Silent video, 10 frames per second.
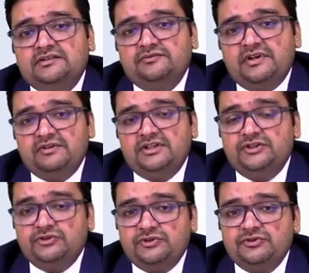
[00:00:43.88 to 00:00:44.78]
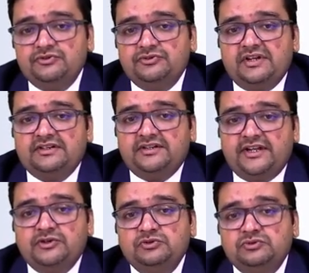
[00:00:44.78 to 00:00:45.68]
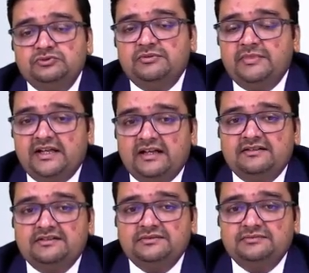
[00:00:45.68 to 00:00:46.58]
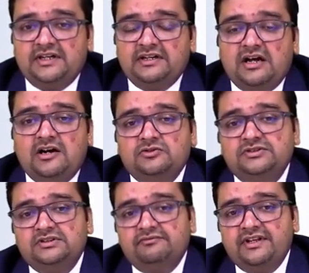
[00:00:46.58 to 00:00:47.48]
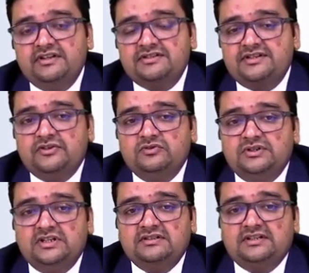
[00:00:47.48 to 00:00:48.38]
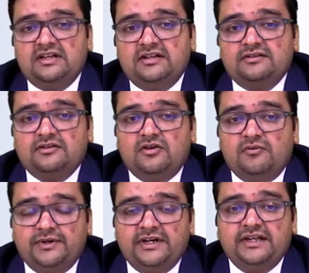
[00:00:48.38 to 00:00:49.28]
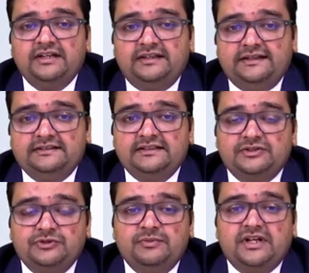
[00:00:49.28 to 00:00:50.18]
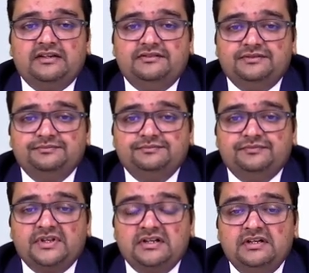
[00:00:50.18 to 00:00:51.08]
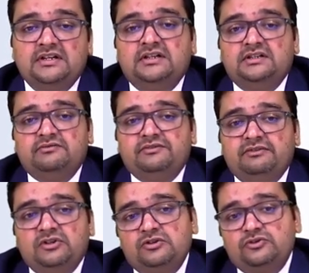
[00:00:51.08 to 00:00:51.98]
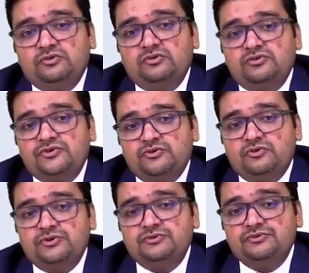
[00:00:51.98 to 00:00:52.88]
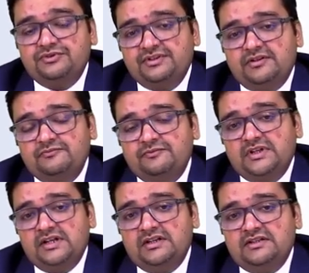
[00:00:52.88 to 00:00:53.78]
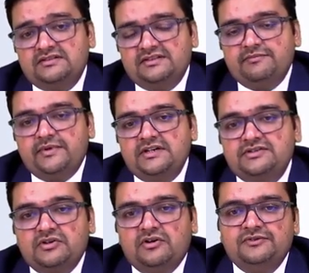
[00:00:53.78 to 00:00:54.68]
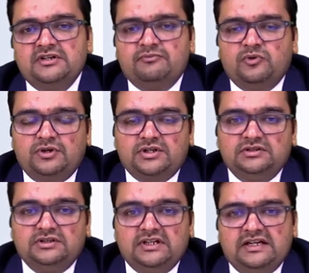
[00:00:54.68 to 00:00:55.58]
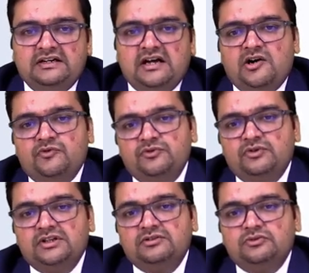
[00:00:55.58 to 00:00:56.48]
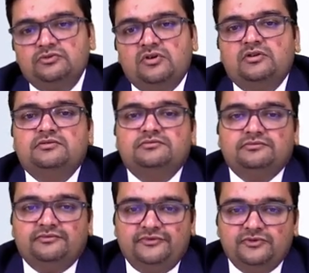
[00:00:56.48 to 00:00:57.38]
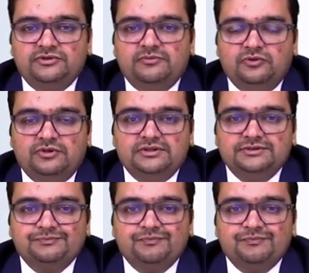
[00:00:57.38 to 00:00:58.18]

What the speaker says: We will introduce you and take you through the mechanism and how the various stakeholders are operating in this new mechanism. We will also show you some snippets of the portal and how you run through or view the portal.